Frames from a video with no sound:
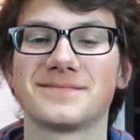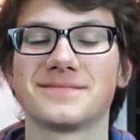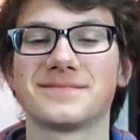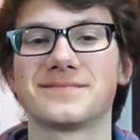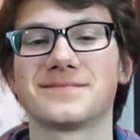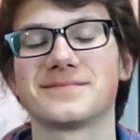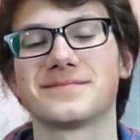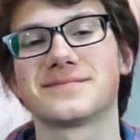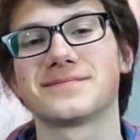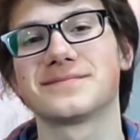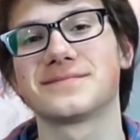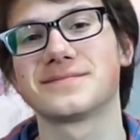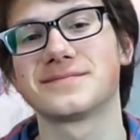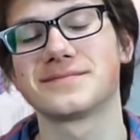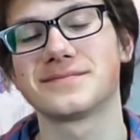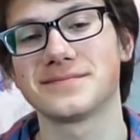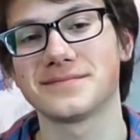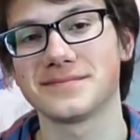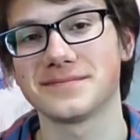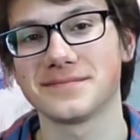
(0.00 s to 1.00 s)

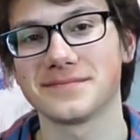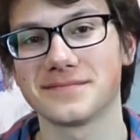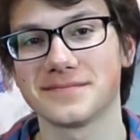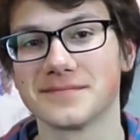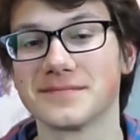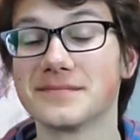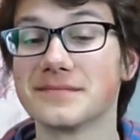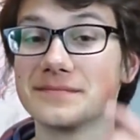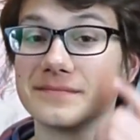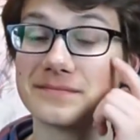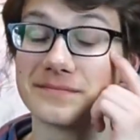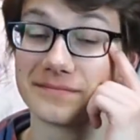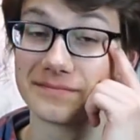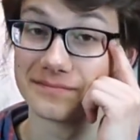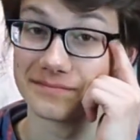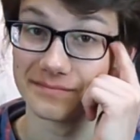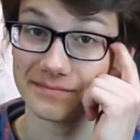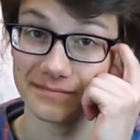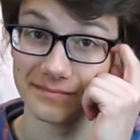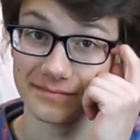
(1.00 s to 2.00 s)

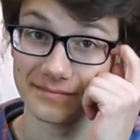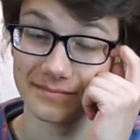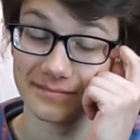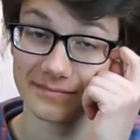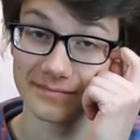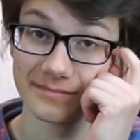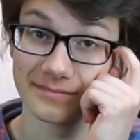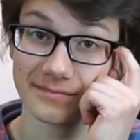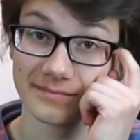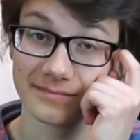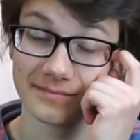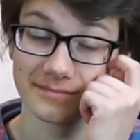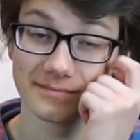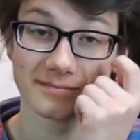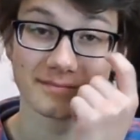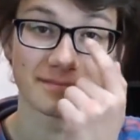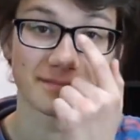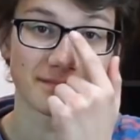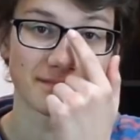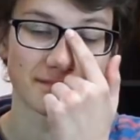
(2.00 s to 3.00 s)

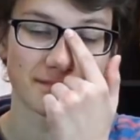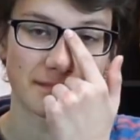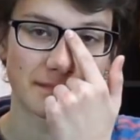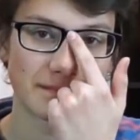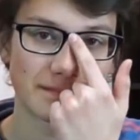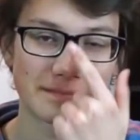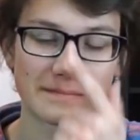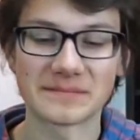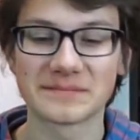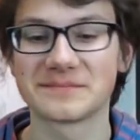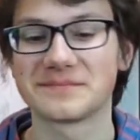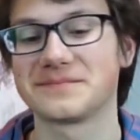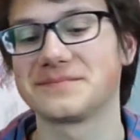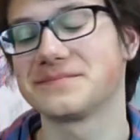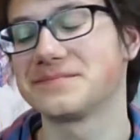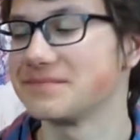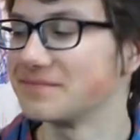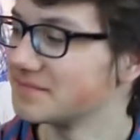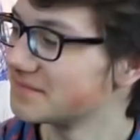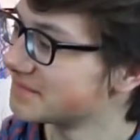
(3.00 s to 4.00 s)

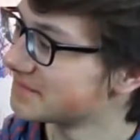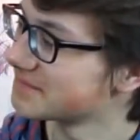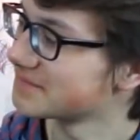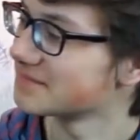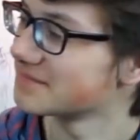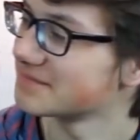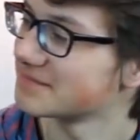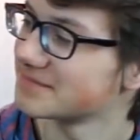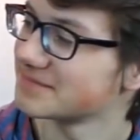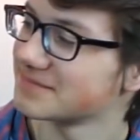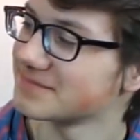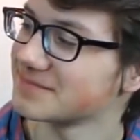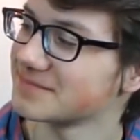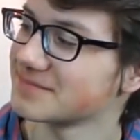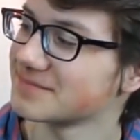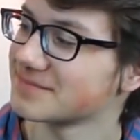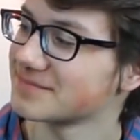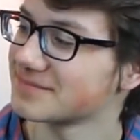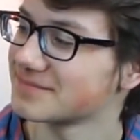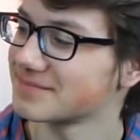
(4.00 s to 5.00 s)

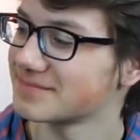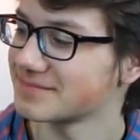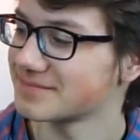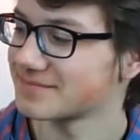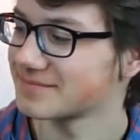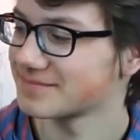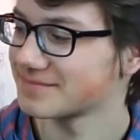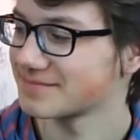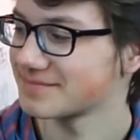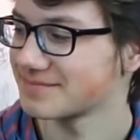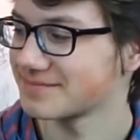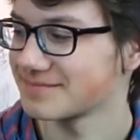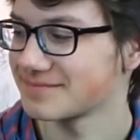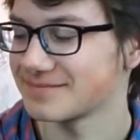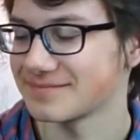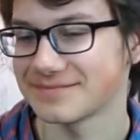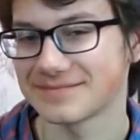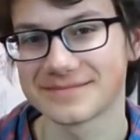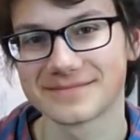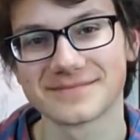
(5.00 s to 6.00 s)

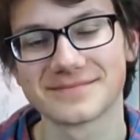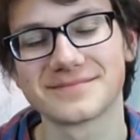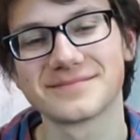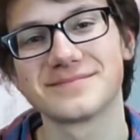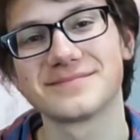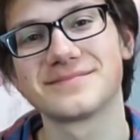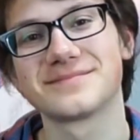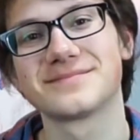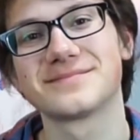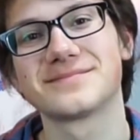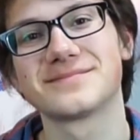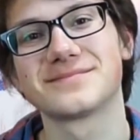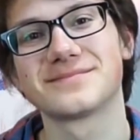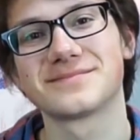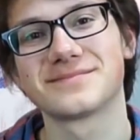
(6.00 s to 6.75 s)
This person isn't speaking.